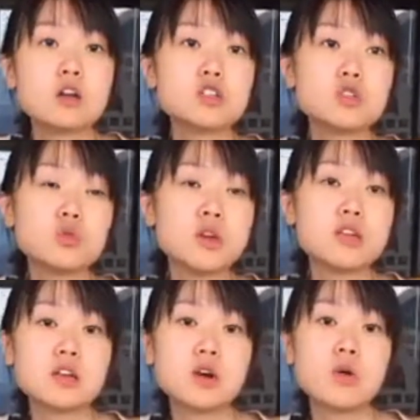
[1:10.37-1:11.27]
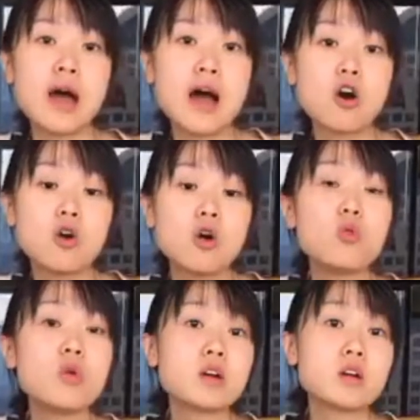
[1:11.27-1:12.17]
Do we know
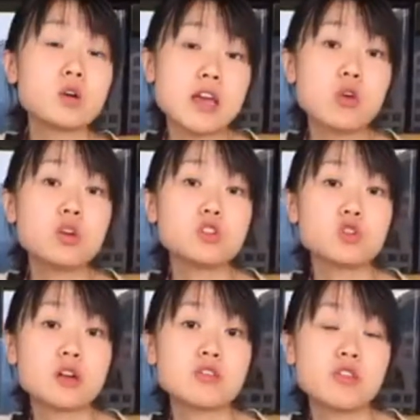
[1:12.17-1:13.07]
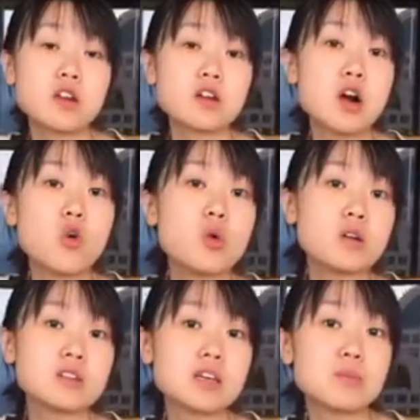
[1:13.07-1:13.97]
can we try to figure out where
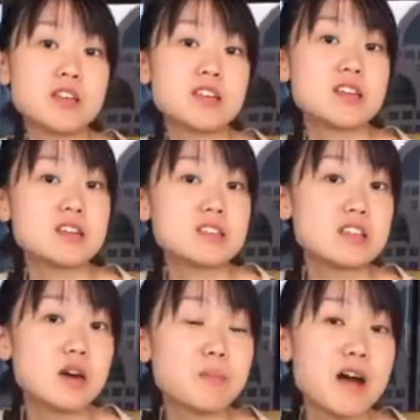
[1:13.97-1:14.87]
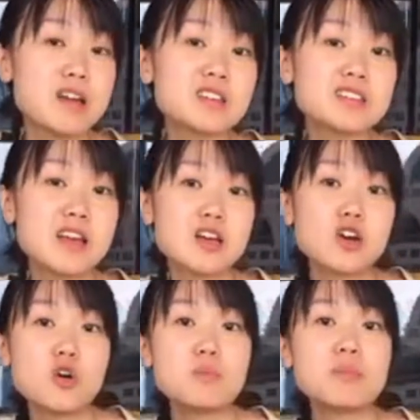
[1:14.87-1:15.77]
somebody is in a buying
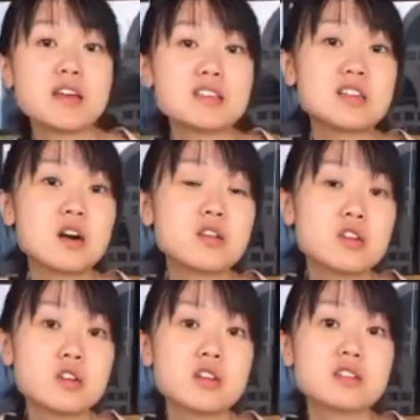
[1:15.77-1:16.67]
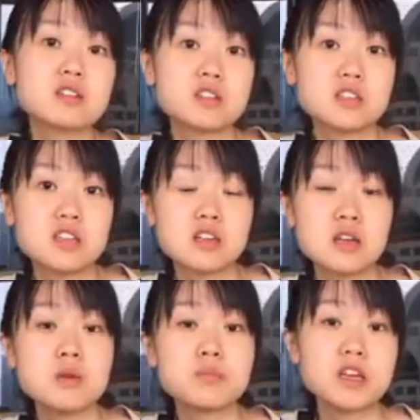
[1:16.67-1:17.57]
cycle based on their existing
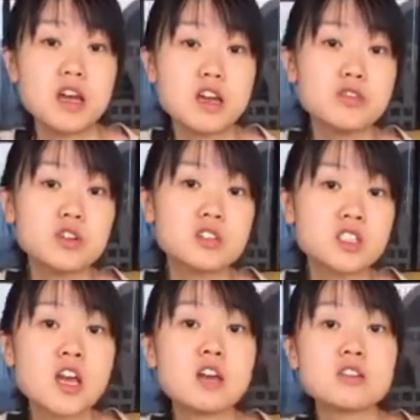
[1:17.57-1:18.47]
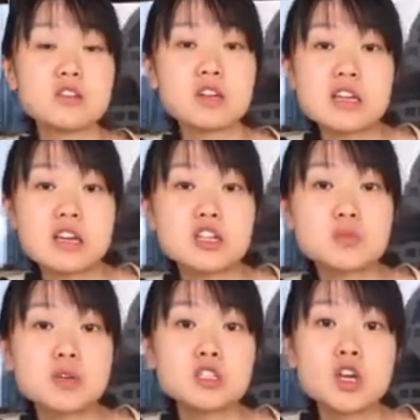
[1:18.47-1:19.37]
behaviors, their
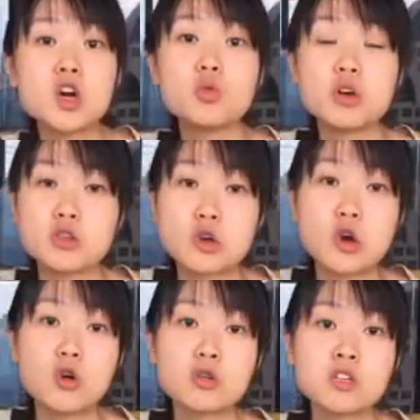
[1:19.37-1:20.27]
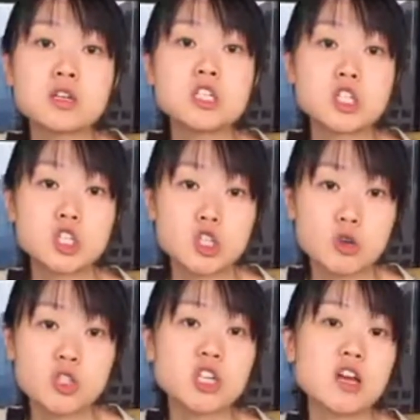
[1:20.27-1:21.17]
engagement with your own digital
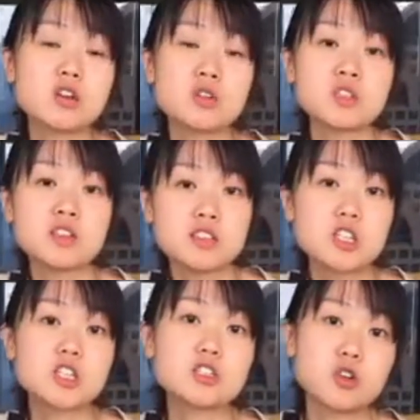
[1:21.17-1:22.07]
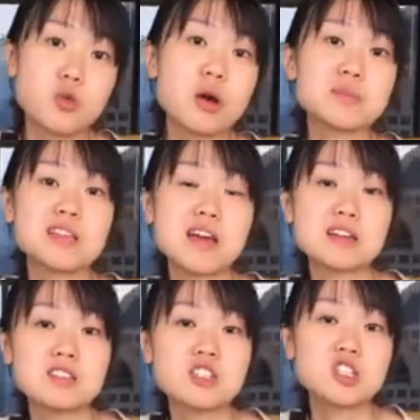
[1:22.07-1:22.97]
channels, such as your website,
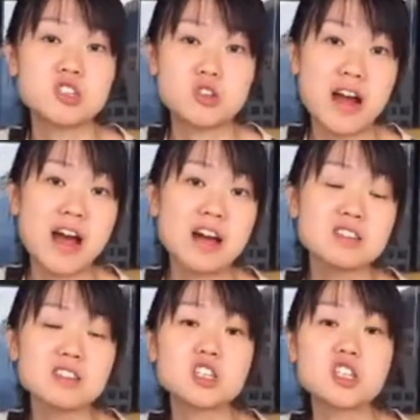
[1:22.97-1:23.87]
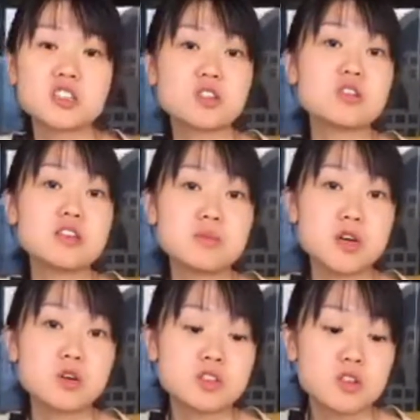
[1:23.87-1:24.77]
such as your ads, such as your
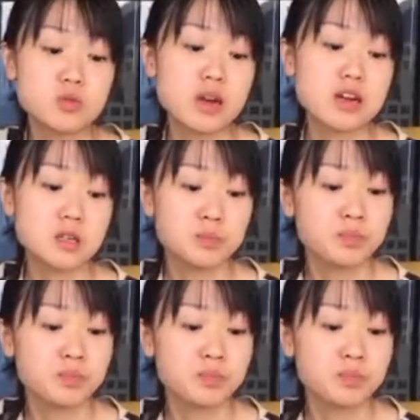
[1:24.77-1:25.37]
emails, right?